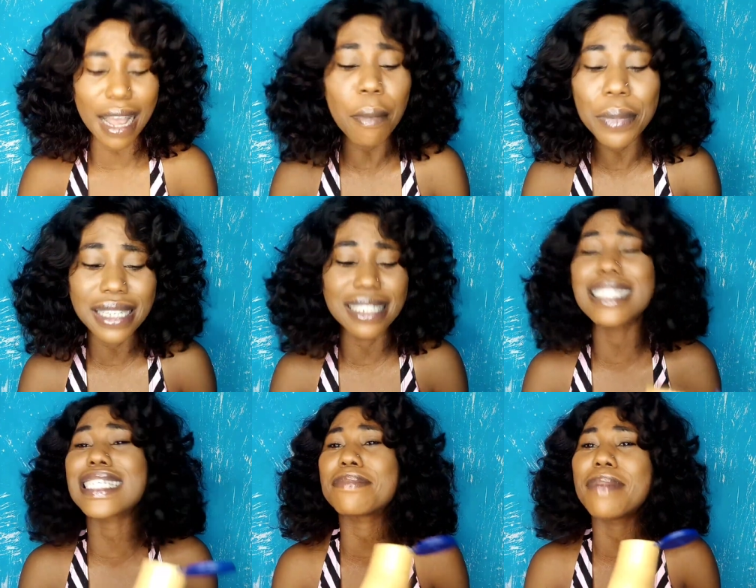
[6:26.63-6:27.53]
I mean, the
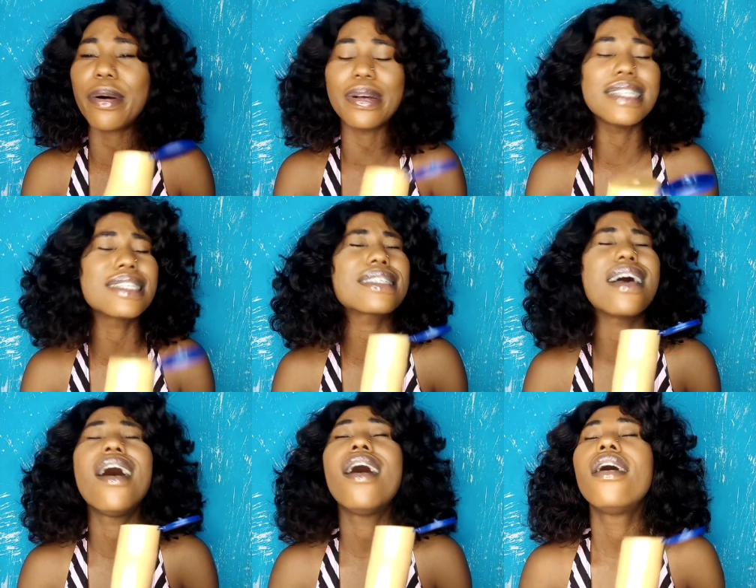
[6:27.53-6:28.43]
smell is...
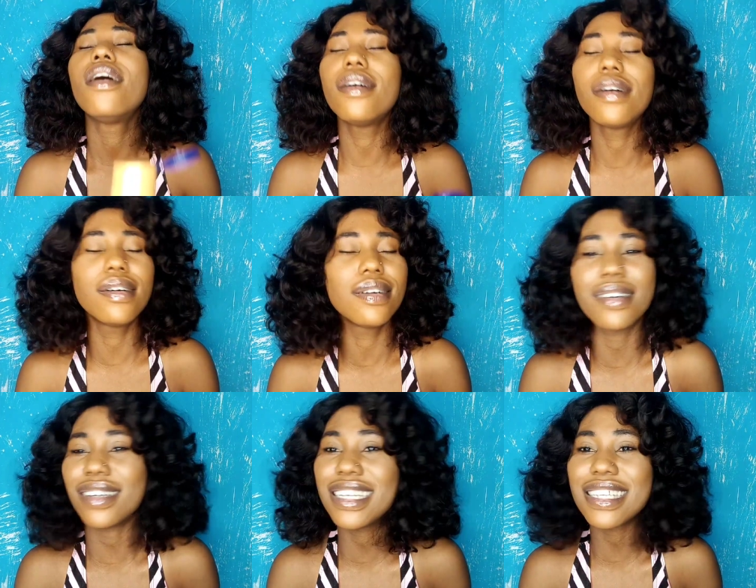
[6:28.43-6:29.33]
oh,
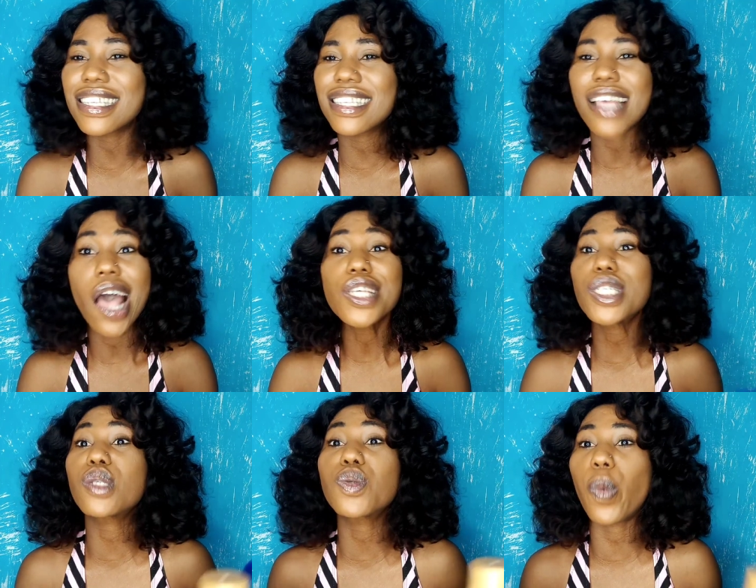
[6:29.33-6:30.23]
it's
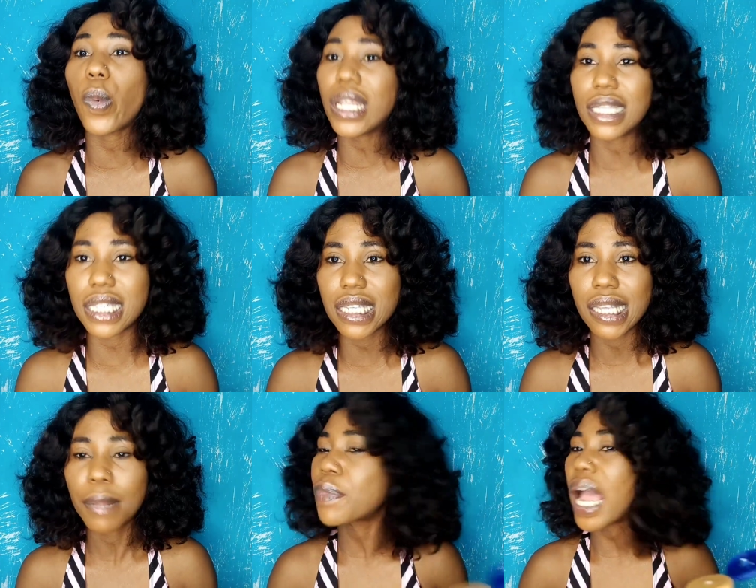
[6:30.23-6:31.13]
sweet.
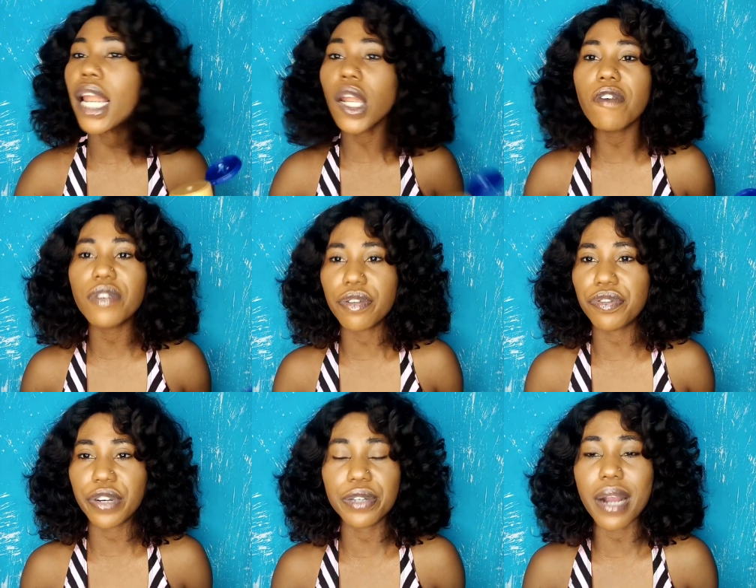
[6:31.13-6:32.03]
I love the
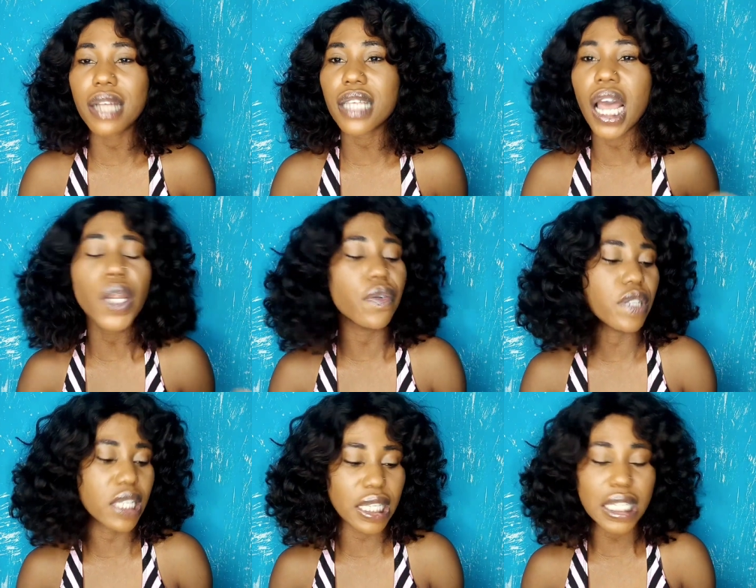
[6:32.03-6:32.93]
fragrance. I love the
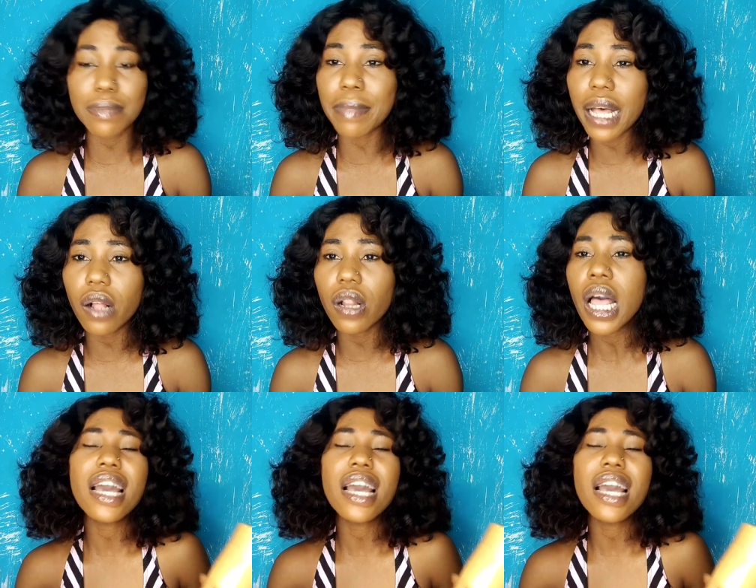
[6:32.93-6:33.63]
smell.